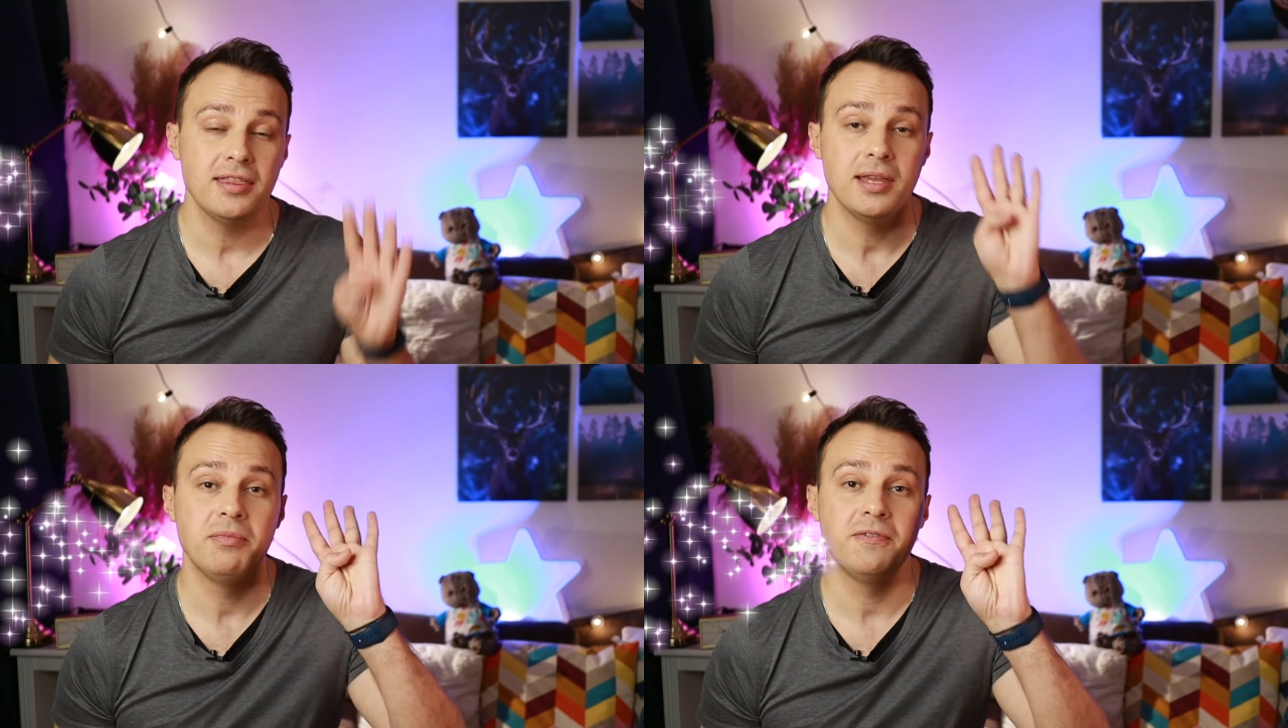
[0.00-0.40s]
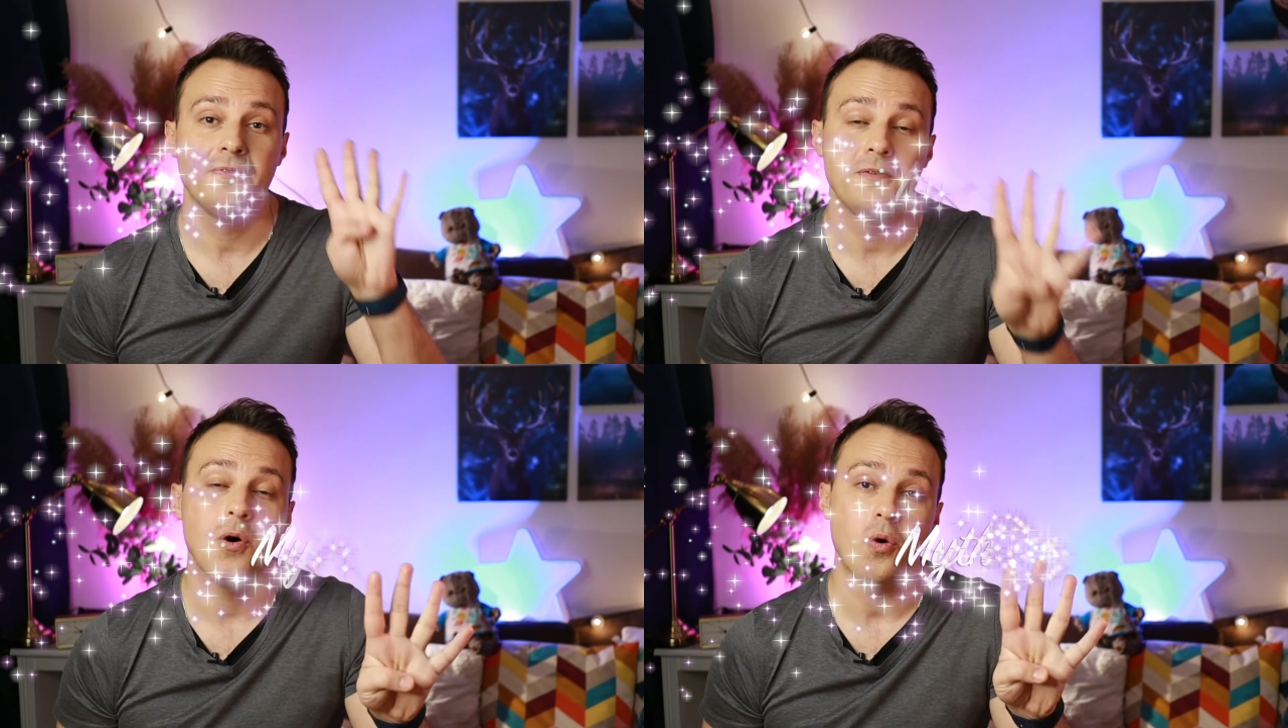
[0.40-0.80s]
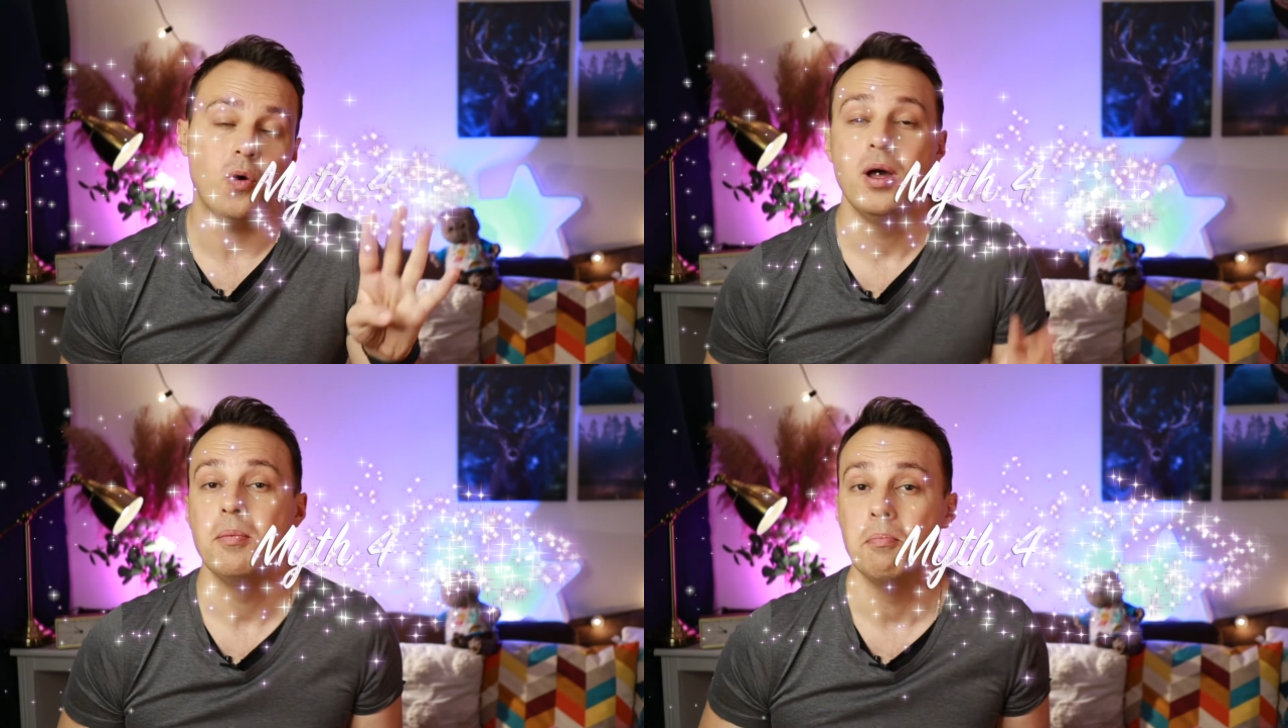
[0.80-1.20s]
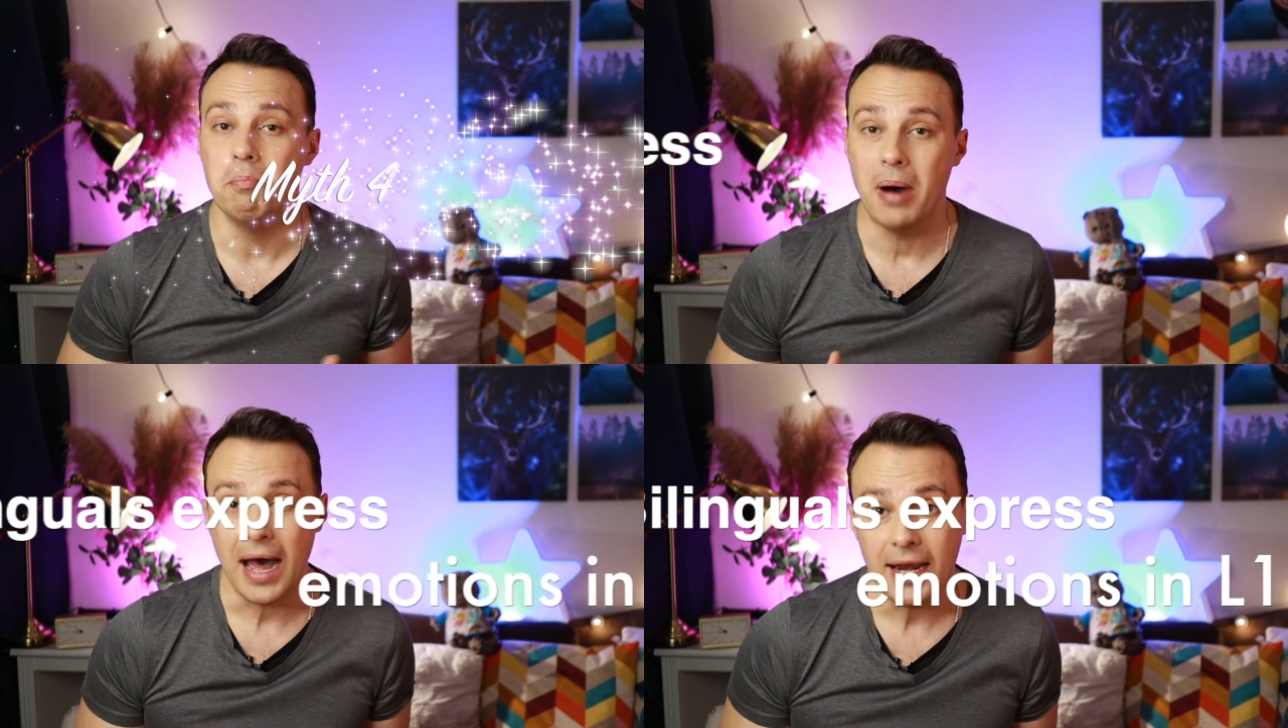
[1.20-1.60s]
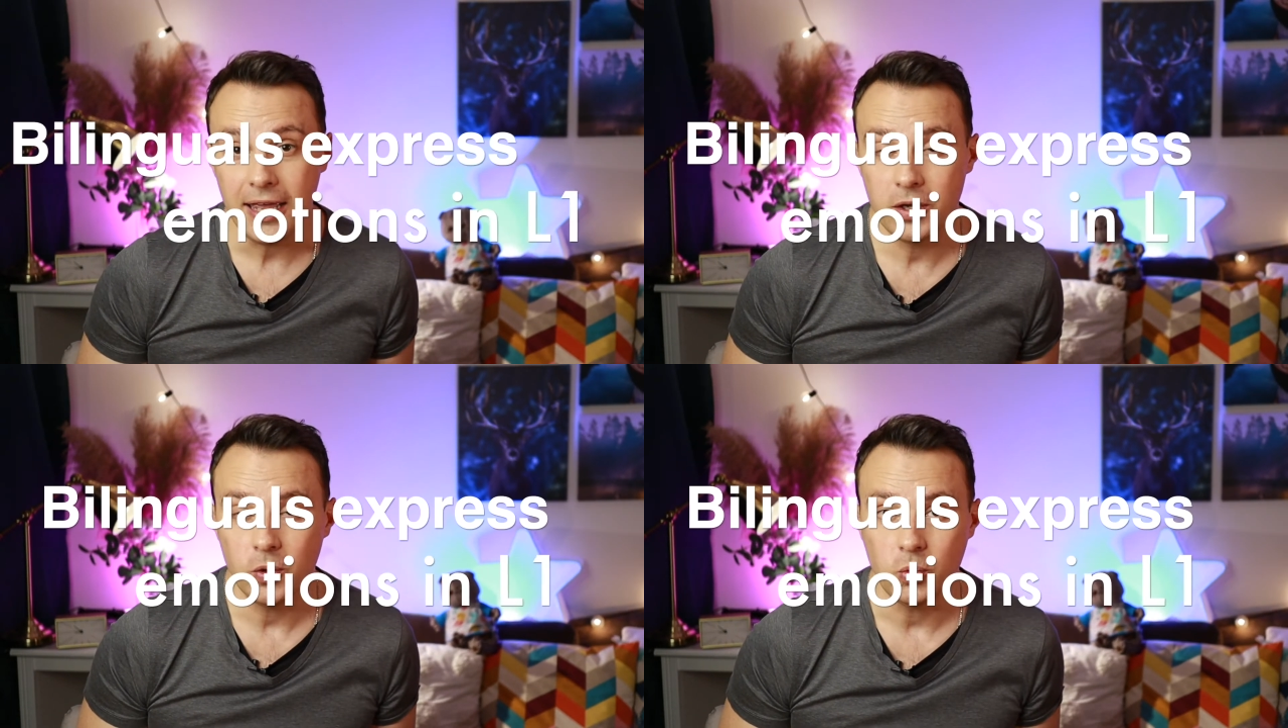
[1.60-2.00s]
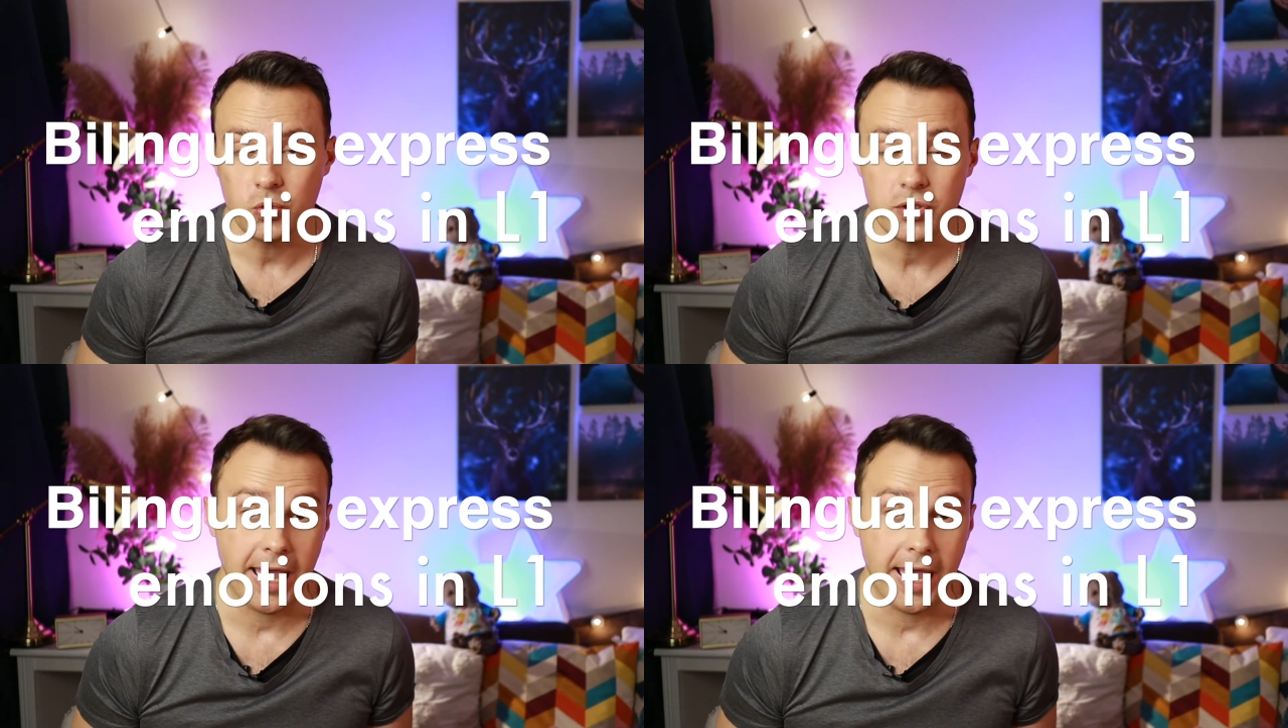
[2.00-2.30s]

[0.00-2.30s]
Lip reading: number 4, bilinguals